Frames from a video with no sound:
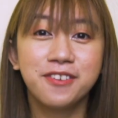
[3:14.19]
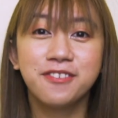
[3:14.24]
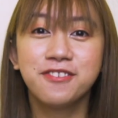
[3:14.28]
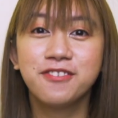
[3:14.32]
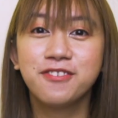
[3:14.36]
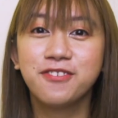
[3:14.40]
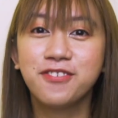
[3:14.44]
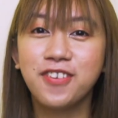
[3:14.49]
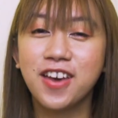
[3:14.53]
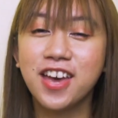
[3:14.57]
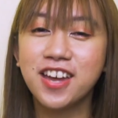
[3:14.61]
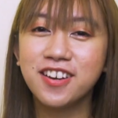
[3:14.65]

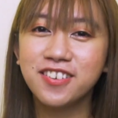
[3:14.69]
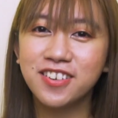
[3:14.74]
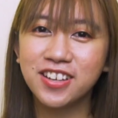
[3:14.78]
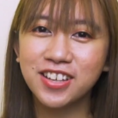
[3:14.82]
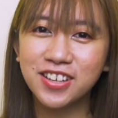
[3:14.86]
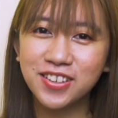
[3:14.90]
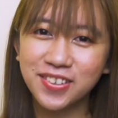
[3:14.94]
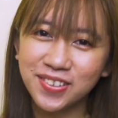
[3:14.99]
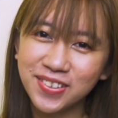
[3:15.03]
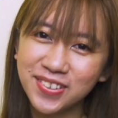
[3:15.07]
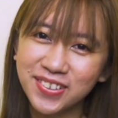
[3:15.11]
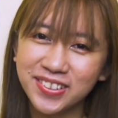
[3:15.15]

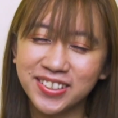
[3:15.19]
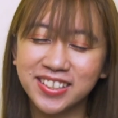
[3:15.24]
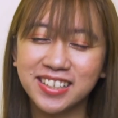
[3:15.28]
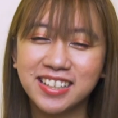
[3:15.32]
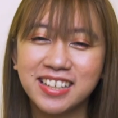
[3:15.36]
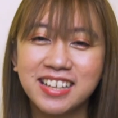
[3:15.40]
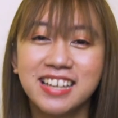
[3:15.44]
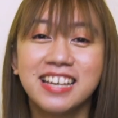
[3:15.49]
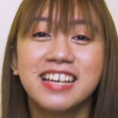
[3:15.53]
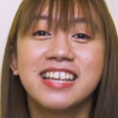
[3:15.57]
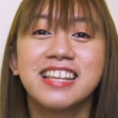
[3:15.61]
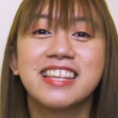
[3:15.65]
Very good!
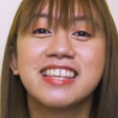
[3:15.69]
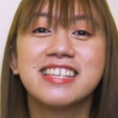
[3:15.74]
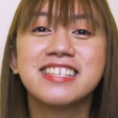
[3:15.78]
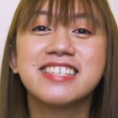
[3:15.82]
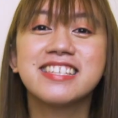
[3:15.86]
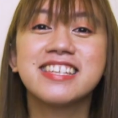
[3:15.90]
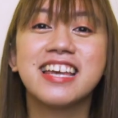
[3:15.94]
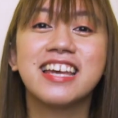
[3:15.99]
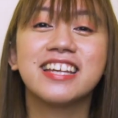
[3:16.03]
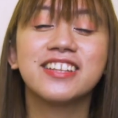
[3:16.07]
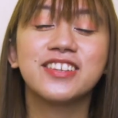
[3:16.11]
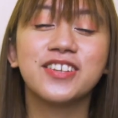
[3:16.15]
The
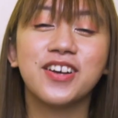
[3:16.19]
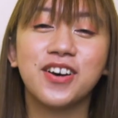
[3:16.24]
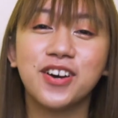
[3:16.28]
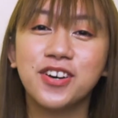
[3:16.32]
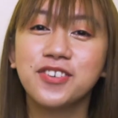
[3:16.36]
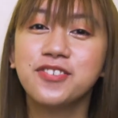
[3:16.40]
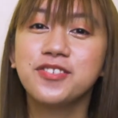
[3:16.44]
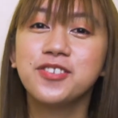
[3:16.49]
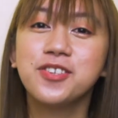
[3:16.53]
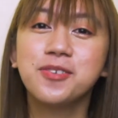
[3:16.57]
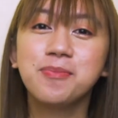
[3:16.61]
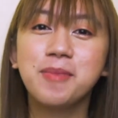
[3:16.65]
set
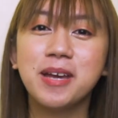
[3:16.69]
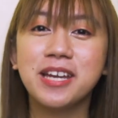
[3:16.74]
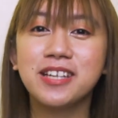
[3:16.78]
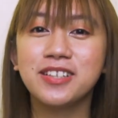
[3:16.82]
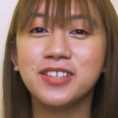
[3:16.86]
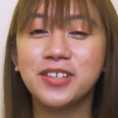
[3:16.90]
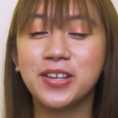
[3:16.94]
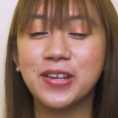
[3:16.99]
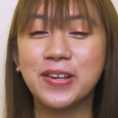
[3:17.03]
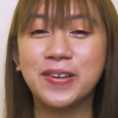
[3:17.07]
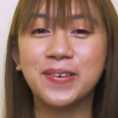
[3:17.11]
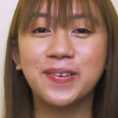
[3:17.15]
of
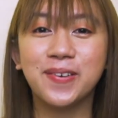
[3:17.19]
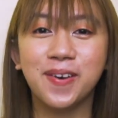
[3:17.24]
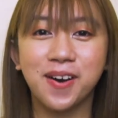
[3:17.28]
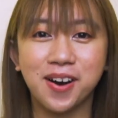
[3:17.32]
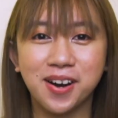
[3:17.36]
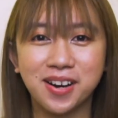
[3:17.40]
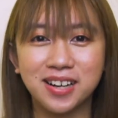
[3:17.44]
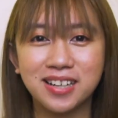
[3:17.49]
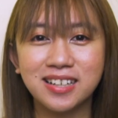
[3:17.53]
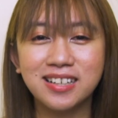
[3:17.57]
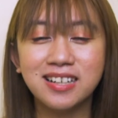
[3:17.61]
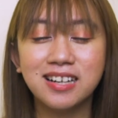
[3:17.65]
domain Q
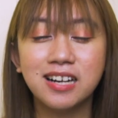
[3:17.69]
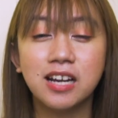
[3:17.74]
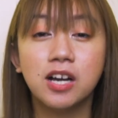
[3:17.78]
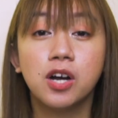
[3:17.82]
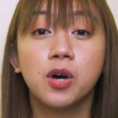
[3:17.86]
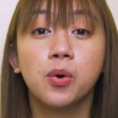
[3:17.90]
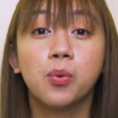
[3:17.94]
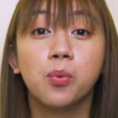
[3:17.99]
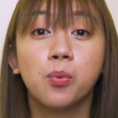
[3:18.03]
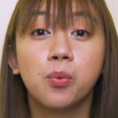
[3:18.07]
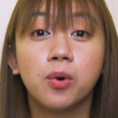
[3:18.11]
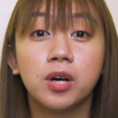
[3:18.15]
are
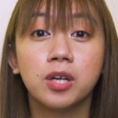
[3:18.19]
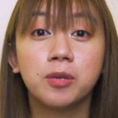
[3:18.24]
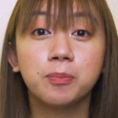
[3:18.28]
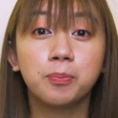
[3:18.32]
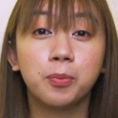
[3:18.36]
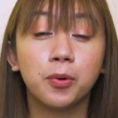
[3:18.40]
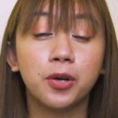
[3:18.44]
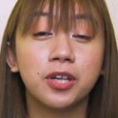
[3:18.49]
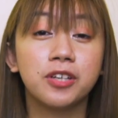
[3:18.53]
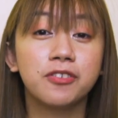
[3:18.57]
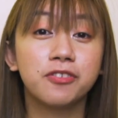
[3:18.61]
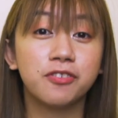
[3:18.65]

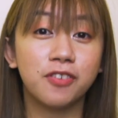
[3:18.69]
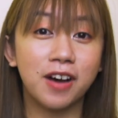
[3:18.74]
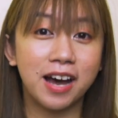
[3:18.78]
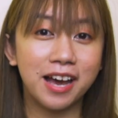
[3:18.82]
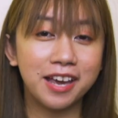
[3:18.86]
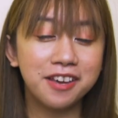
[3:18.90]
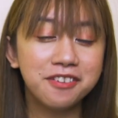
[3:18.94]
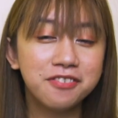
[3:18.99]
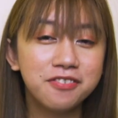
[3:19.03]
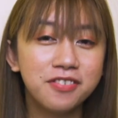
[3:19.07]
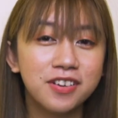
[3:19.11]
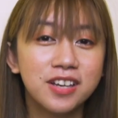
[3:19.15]
1.5,
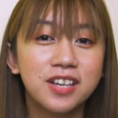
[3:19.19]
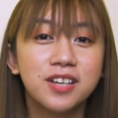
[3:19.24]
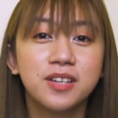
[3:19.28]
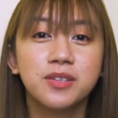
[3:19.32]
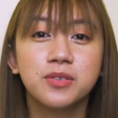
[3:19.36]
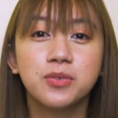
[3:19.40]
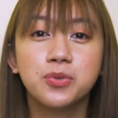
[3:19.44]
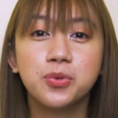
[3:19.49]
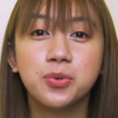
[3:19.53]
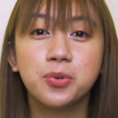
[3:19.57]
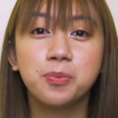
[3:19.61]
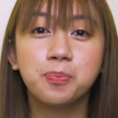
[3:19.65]

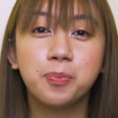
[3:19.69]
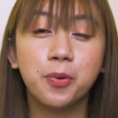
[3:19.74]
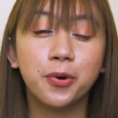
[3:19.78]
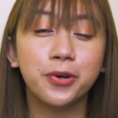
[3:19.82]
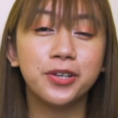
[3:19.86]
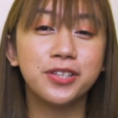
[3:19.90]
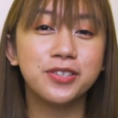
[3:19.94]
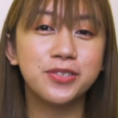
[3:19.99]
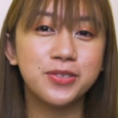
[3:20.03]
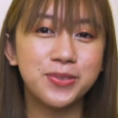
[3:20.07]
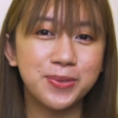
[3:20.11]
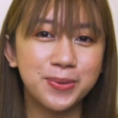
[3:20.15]

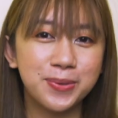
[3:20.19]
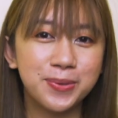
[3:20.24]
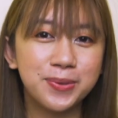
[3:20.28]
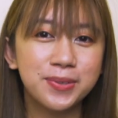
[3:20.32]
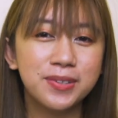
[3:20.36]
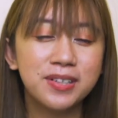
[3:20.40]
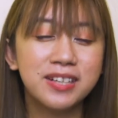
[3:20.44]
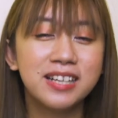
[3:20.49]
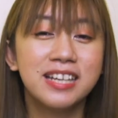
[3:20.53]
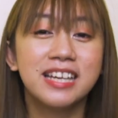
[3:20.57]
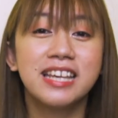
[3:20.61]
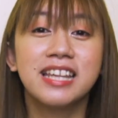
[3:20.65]

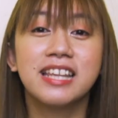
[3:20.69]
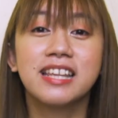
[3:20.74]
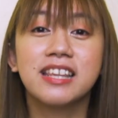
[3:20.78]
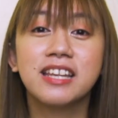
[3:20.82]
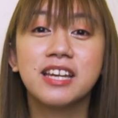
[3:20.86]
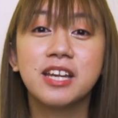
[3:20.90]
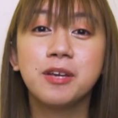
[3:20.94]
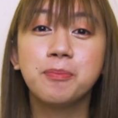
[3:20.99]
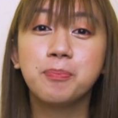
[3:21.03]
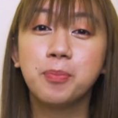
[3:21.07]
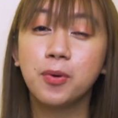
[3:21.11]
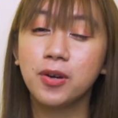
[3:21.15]
2.2,
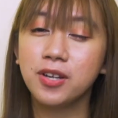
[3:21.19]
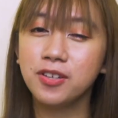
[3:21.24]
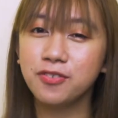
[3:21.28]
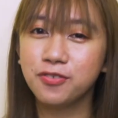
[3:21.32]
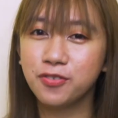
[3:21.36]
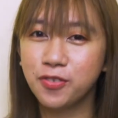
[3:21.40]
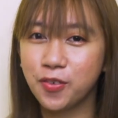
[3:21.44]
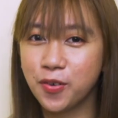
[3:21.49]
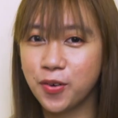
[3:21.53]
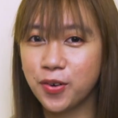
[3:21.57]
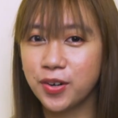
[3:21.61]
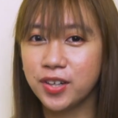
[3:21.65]

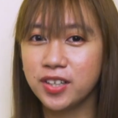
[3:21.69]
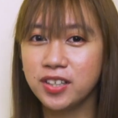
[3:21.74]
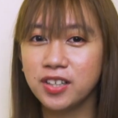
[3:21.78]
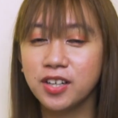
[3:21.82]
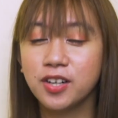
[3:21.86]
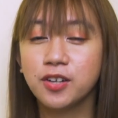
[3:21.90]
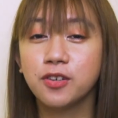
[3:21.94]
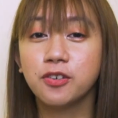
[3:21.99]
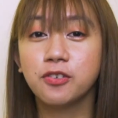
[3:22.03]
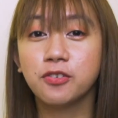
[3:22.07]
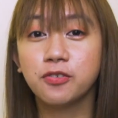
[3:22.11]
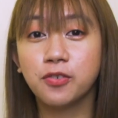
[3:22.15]
3.4,
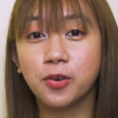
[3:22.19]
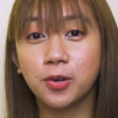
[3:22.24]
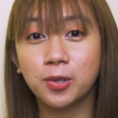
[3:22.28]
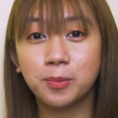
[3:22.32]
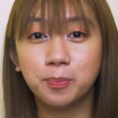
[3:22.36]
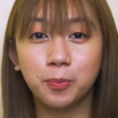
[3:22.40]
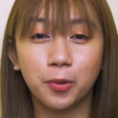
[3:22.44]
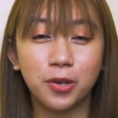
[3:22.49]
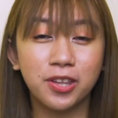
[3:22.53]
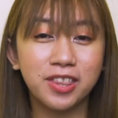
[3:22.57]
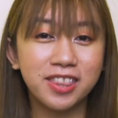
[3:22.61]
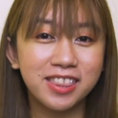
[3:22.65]

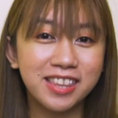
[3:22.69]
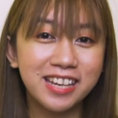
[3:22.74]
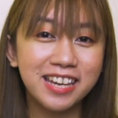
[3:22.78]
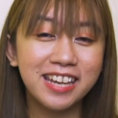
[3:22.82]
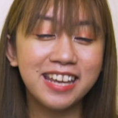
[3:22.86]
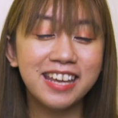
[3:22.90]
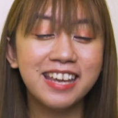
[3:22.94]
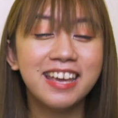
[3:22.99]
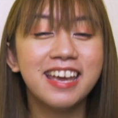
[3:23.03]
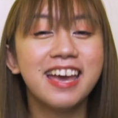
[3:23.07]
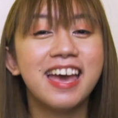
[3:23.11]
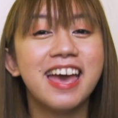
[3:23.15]

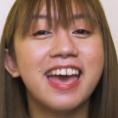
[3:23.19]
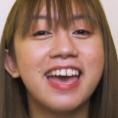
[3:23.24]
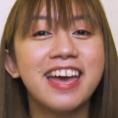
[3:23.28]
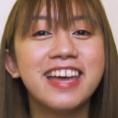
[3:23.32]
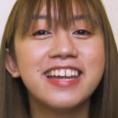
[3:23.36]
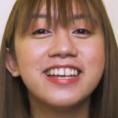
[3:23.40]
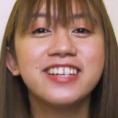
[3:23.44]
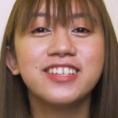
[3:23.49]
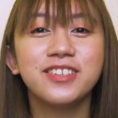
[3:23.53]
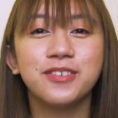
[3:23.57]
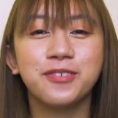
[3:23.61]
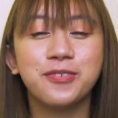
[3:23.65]
4.3,
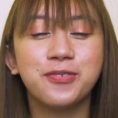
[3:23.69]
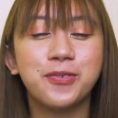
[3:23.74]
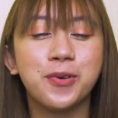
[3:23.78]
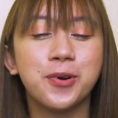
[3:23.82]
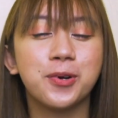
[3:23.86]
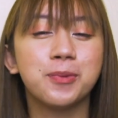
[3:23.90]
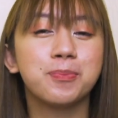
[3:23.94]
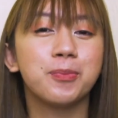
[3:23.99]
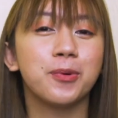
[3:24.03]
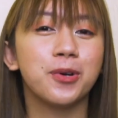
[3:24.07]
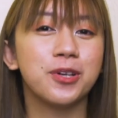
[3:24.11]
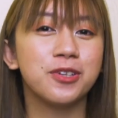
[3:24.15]
and
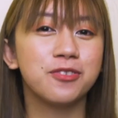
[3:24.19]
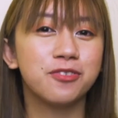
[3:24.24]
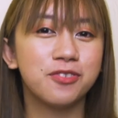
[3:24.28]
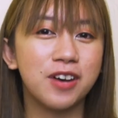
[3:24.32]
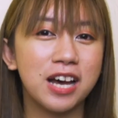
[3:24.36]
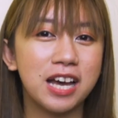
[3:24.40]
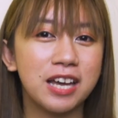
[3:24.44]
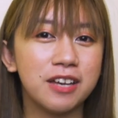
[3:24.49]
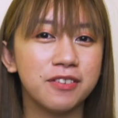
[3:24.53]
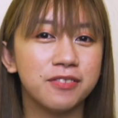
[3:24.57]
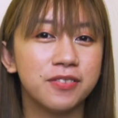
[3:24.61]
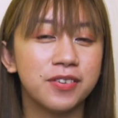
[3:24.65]

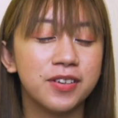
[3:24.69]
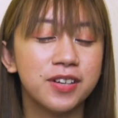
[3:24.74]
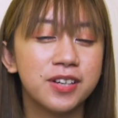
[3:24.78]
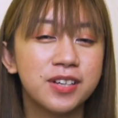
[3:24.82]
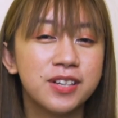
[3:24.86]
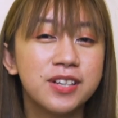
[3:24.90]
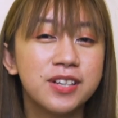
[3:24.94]
4.5.